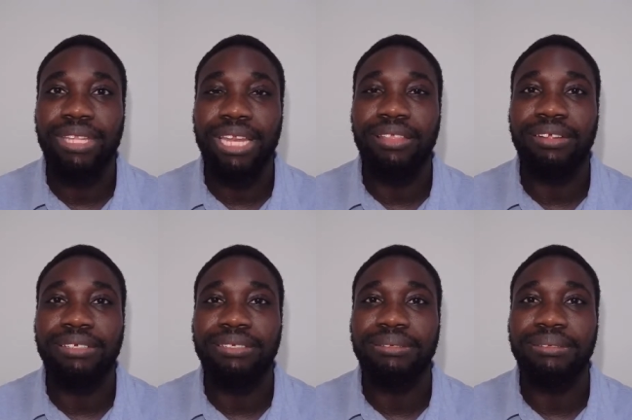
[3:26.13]
than
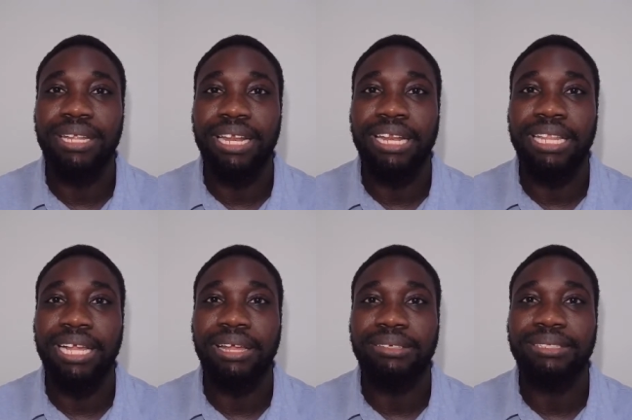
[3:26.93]
others, than
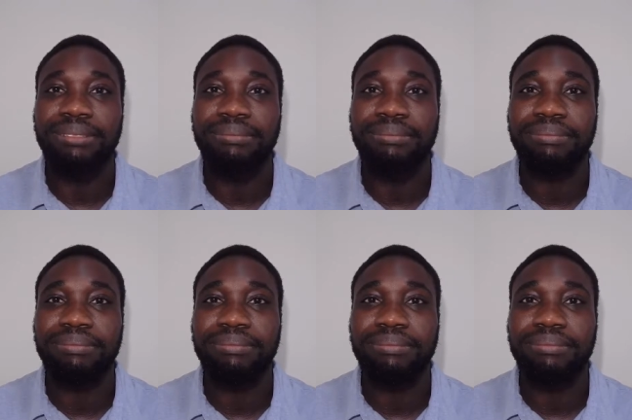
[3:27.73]
anything else.
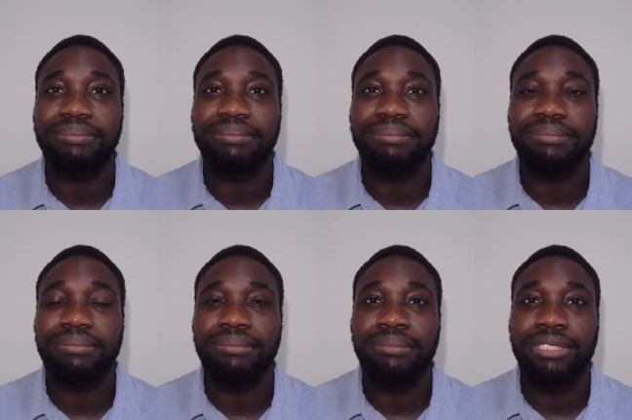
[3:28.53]

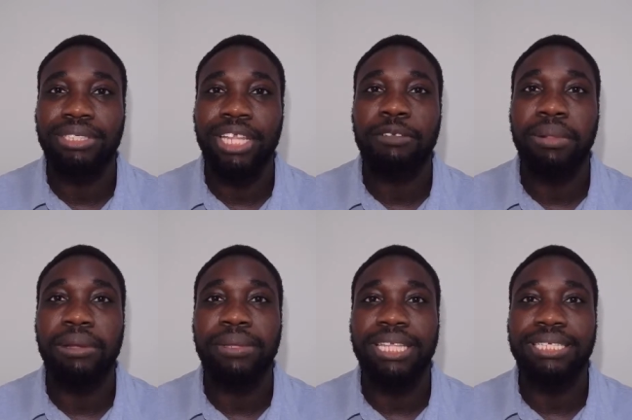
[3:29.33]
So let's
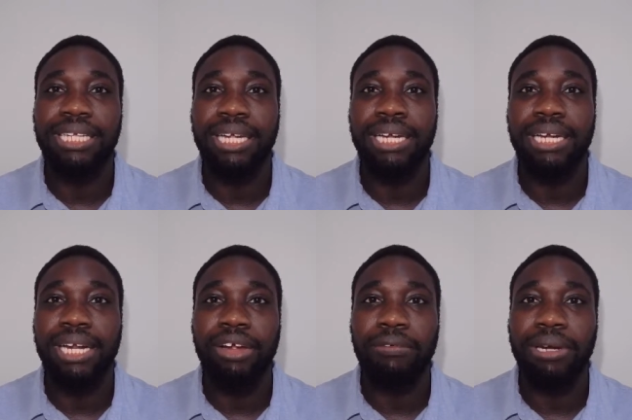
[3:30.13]
play with this
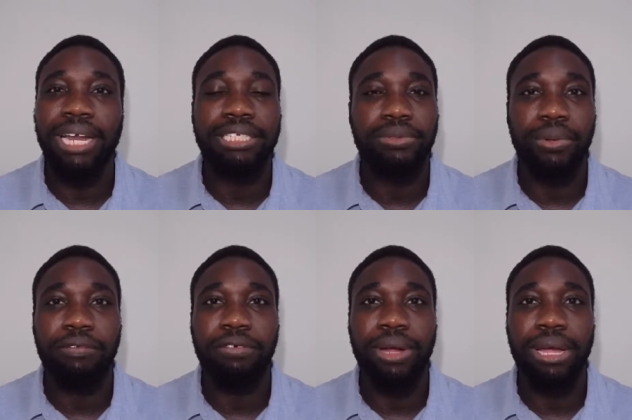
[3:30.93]
here over the next
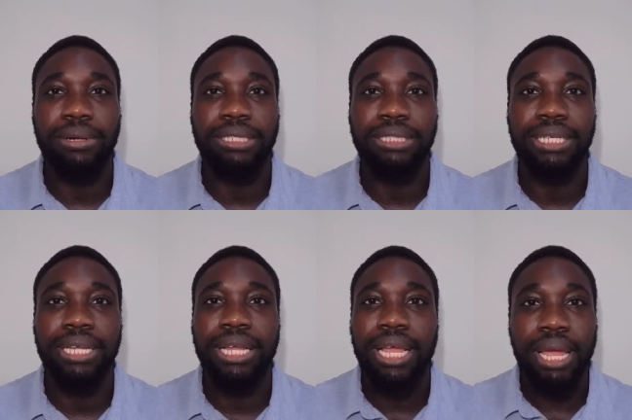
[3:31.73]
24 hours.
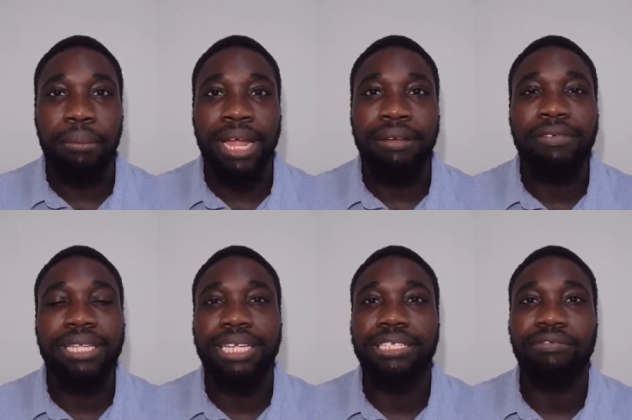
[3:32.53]
And my
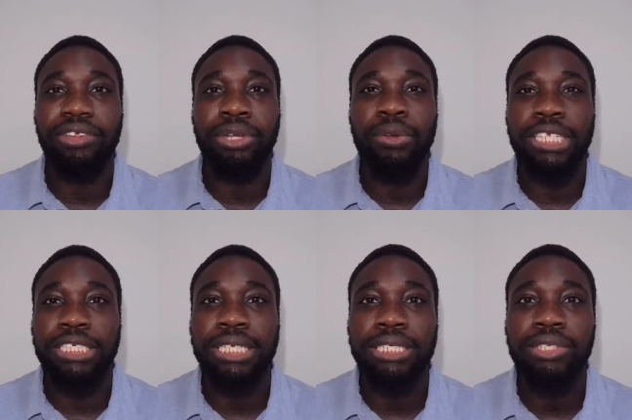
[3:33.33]
invitation for you is
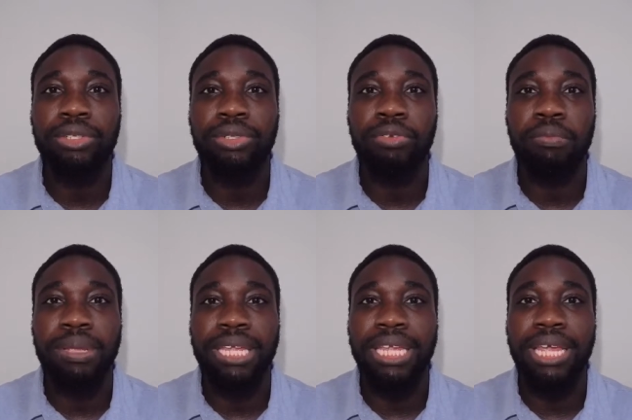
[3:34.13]
just to
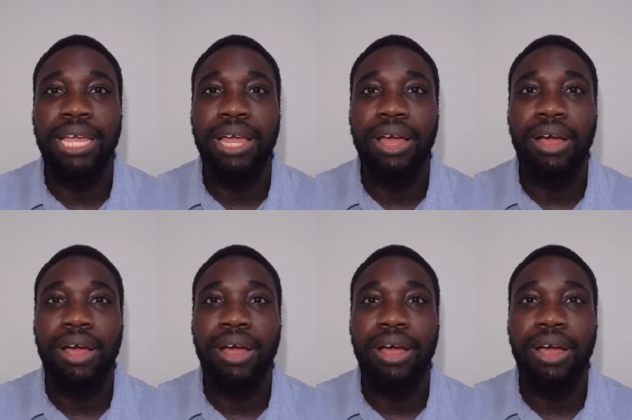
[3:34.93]
be